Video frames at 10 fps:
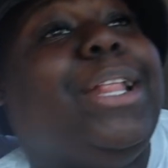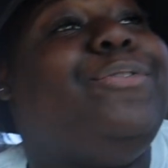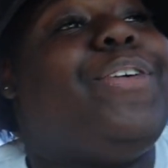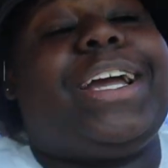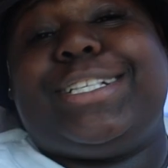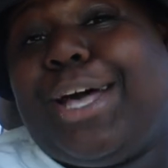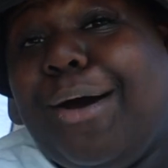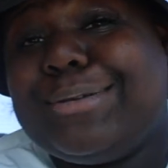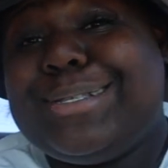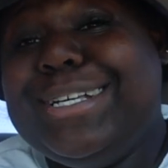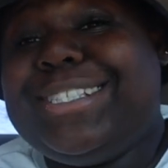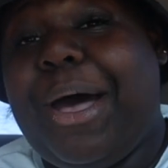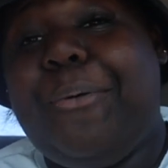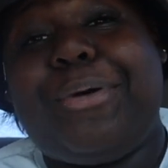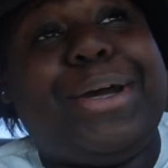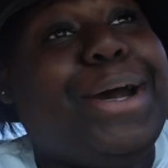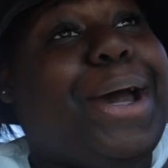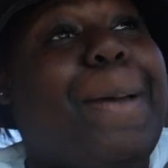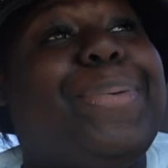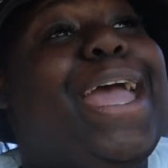motherfucking toes look so
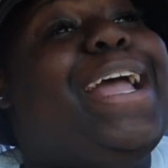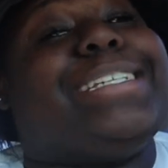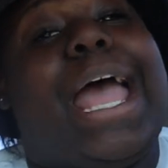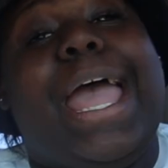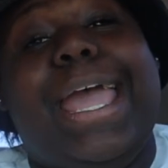good, bitch.